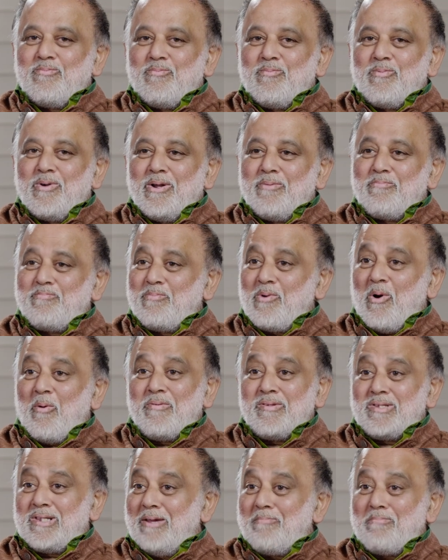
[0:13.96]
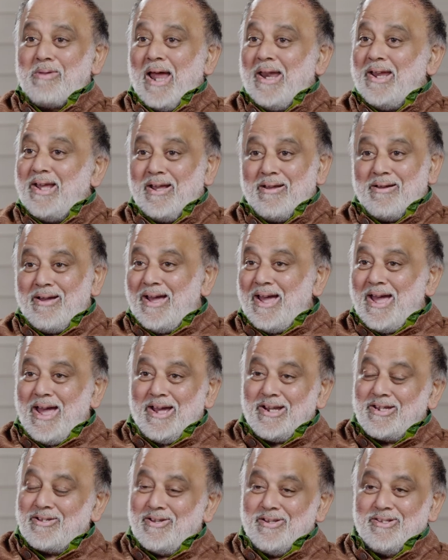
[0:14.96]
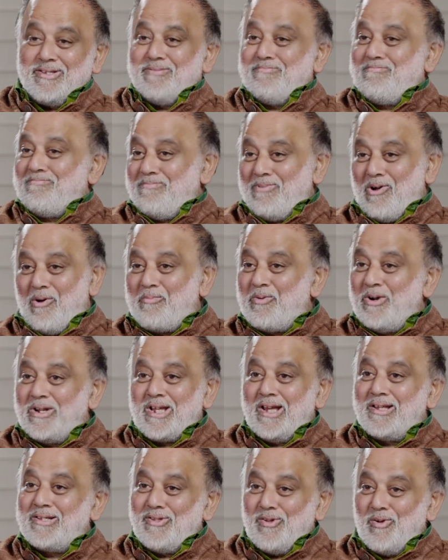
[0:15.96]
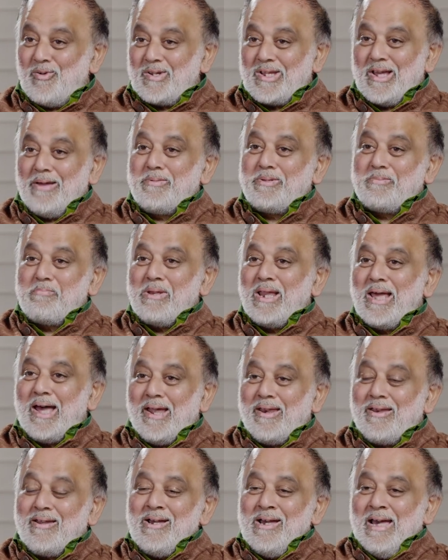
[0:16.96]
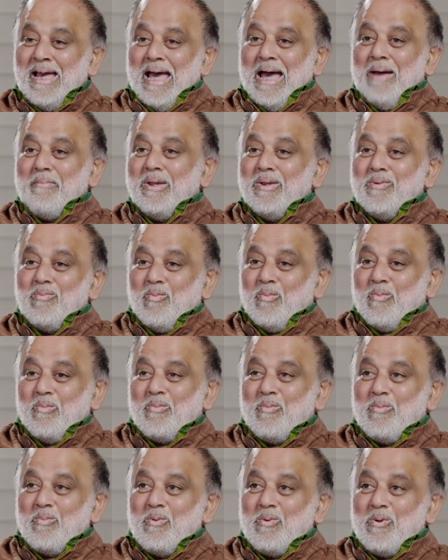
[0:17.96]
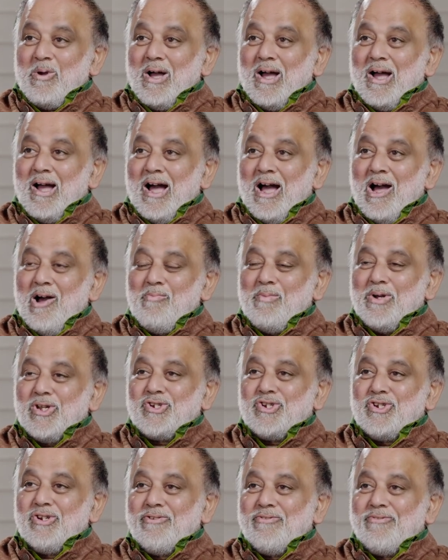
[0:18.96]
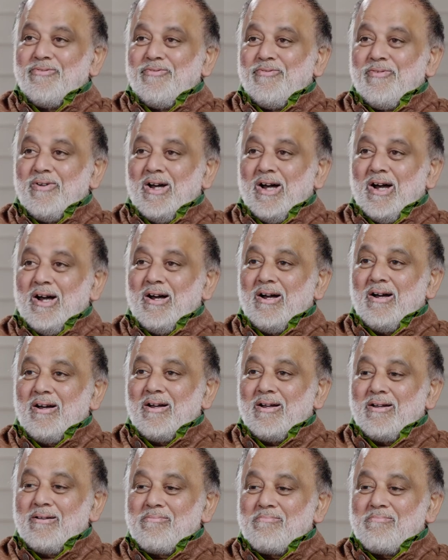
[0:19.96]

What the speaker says: we're obviously planning ahead because opera takes a long time to plan. I mean, how much of, tell